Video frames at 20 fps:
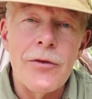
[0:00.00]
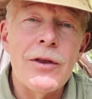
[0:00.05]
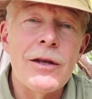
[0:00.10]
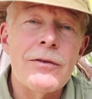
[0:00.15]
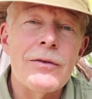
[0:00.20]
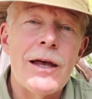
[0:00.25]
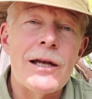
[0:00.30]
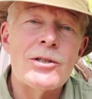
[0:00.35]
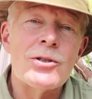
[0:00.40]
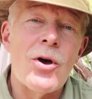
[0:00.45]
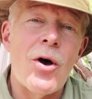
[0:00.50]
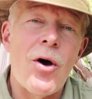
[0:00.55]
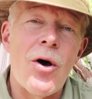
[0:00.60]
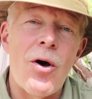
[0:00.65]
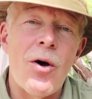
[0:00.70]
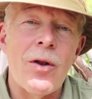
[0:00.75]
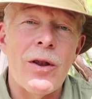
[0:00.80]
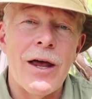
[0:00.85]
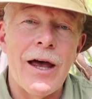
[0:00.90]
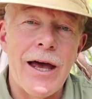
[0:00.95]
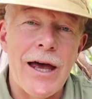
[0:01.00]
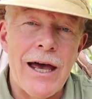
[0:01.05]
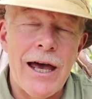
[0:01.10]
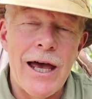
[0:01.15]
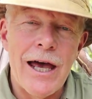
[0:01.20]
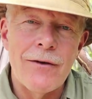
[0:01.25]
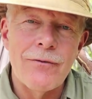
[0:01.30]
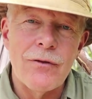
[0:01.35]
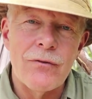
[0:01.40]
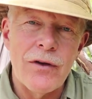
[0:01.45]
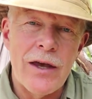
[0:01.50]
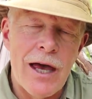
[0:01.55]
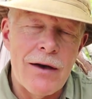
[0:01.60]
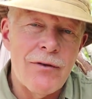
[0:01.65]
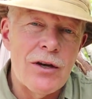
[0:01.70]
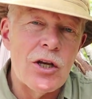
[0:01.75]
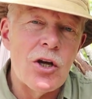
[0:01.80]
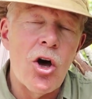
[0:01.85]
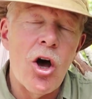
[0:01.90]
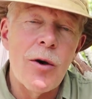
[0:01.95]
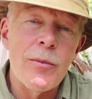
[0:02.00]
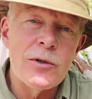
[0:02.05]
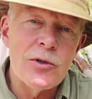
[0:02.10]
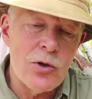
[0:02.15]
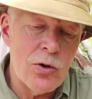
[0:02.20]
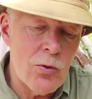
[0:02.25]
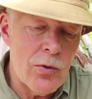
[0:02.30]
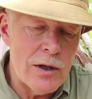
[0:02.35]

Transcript: I think that's all I have. If you have any comments or